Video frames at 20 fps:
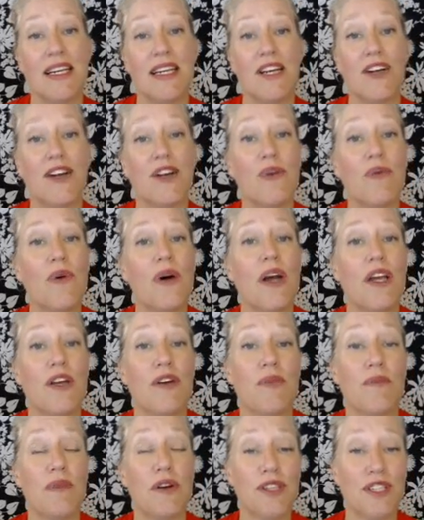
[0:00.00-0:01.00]
You're going to want
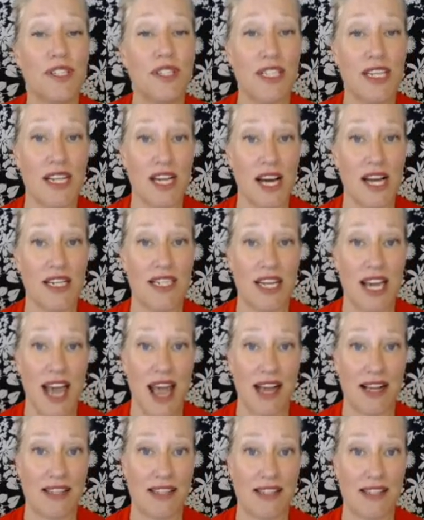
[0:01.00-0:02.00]
your emergency
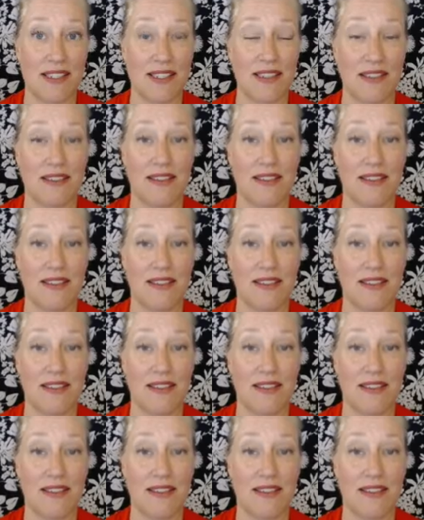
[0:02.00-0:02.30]
contacts.